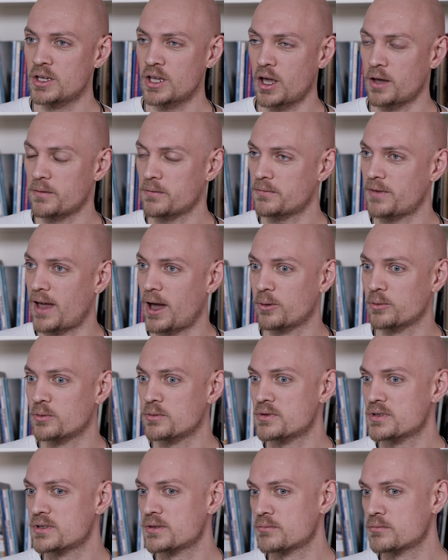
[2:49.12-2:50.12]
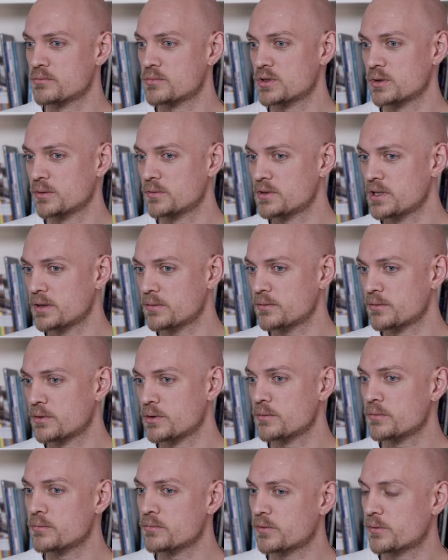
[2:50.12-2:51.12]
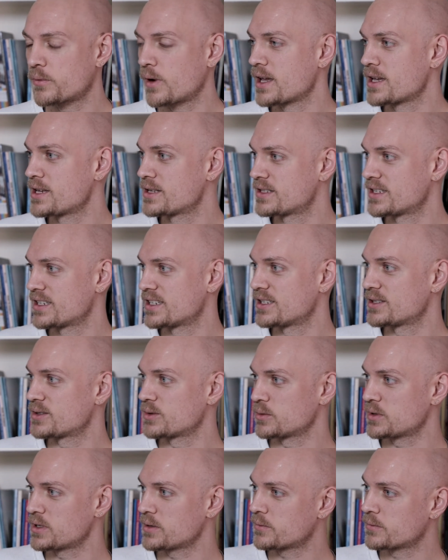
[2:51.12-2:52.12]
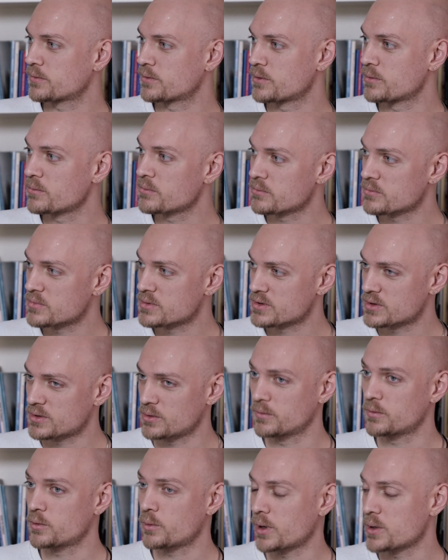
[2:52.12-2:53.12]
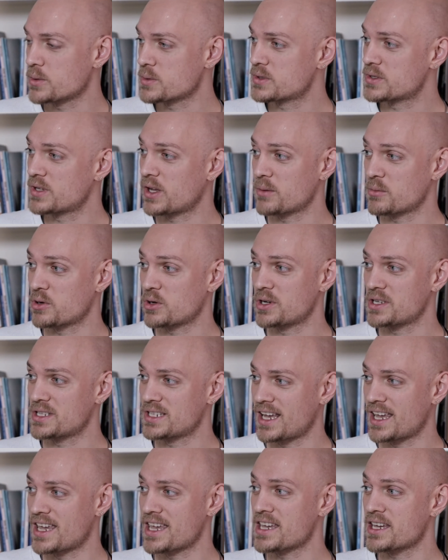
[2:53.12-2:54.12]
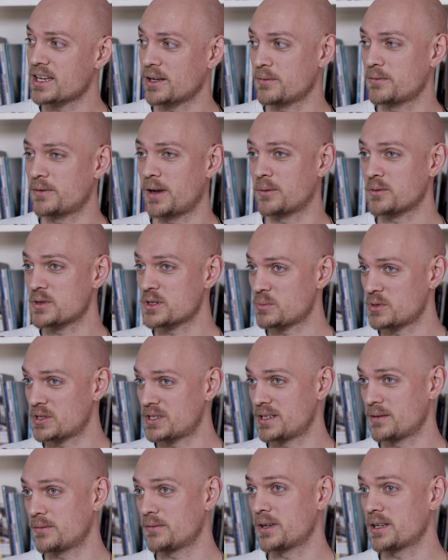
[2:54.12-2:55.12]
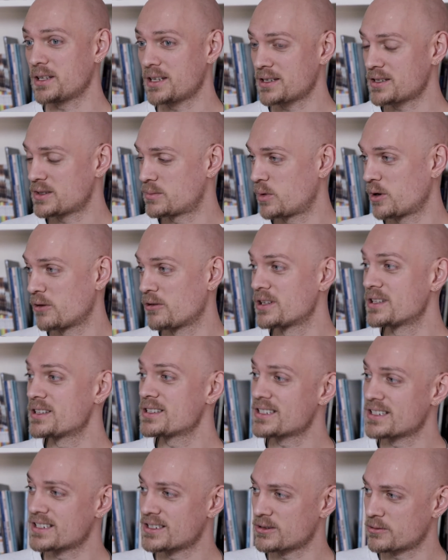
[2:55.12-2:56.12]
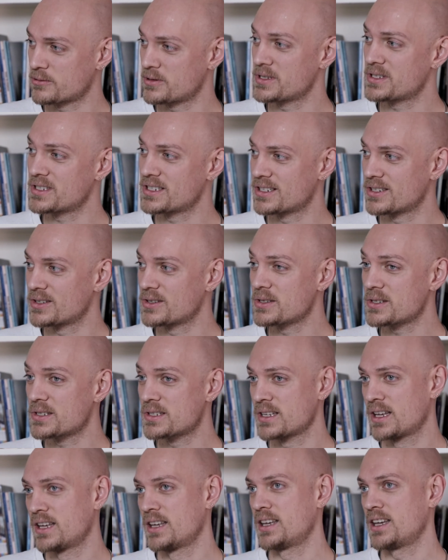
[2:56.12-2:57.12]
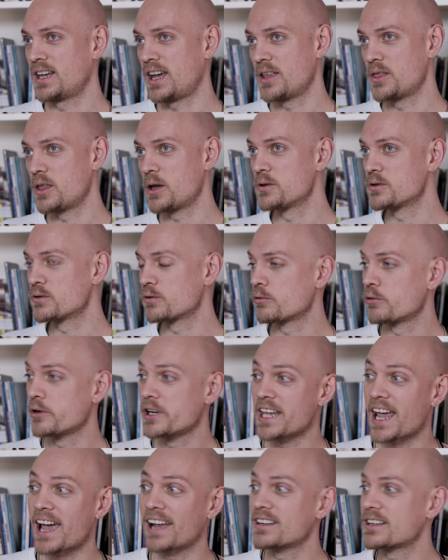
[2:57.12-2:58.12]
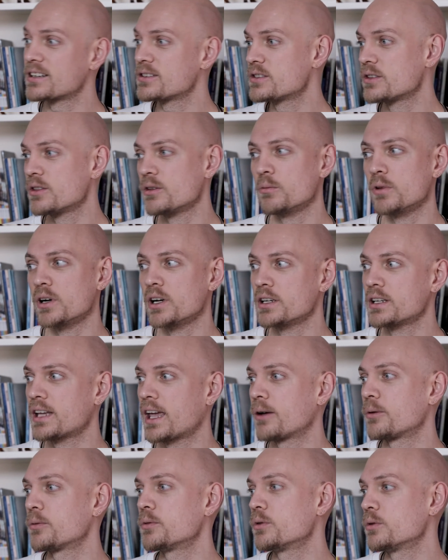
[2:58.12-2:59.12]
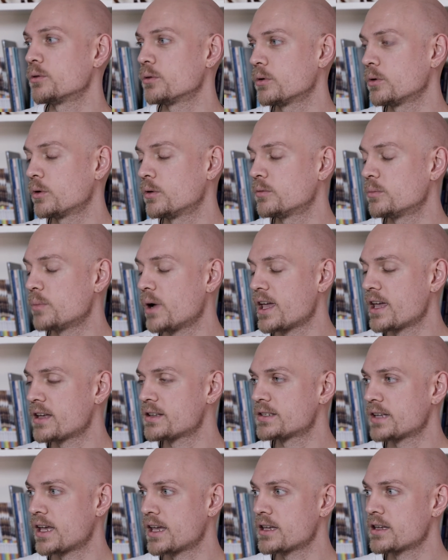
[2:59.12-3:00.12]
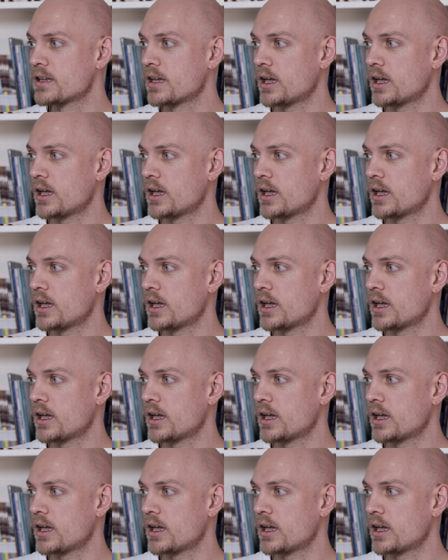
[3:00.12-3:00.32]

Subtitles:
I've found sort of different phrases or different sort of quotes that I'm going to take. I've found specific experiences or incidents, and those are already adding to the word count of my essay.